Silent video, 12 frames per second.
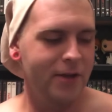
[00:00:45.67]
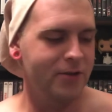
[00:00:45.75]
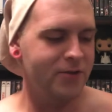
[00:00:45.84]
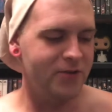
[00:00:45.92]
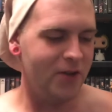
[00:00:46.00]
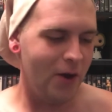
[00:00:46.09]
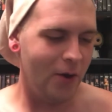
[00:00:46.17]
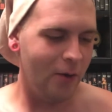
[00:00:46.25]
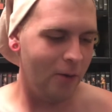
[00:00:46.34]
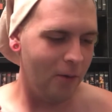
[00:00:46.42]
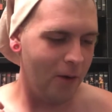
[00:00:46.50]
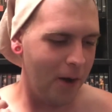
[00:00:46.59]

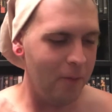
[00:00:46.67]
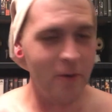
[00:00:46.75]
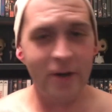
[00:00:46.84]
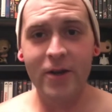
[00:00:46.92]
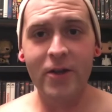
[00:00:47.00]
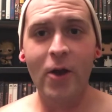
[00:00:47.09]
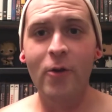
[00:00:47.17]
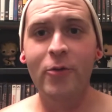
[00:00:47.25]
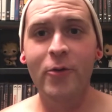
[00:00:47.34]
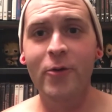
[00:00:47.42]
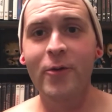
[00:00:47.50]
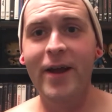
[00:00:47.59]
So I wanted to go
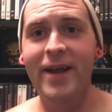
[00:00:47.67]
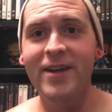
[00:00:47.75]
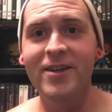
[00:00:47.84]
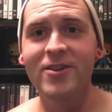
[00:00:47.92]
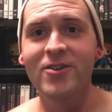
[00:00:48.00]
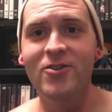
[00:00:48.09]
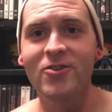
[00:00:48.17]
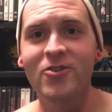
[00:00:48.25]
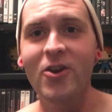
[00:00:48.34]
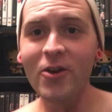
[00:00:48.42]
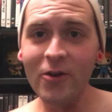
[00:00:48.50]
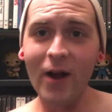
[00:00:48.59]
through and
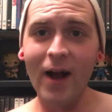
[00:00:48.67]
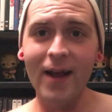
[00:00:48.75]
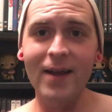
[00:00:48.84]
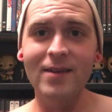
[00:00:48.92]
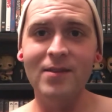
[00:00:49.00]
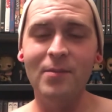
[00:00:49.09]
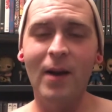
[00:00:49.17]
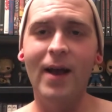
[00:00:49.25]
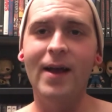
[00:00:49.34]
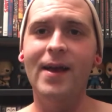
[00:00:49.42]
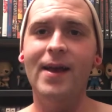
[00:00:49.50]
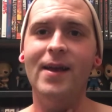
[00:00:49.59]
show you guys
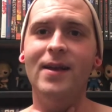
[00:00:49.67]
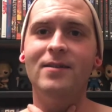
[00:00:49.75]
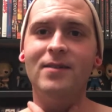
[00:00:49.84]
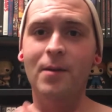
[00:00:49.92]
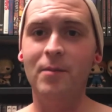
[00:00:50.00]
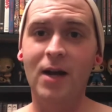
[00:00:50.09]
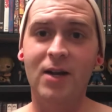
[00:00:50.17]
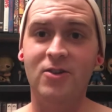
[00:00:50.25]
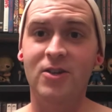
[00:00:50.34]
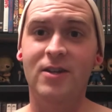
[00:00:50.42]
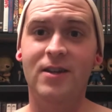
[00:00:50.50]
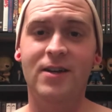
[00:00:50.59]
my
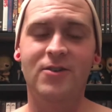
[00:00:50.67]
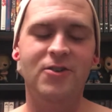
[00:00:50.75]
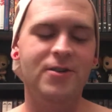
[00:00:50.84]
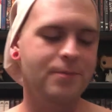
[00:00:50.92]
Tamagotchi collection.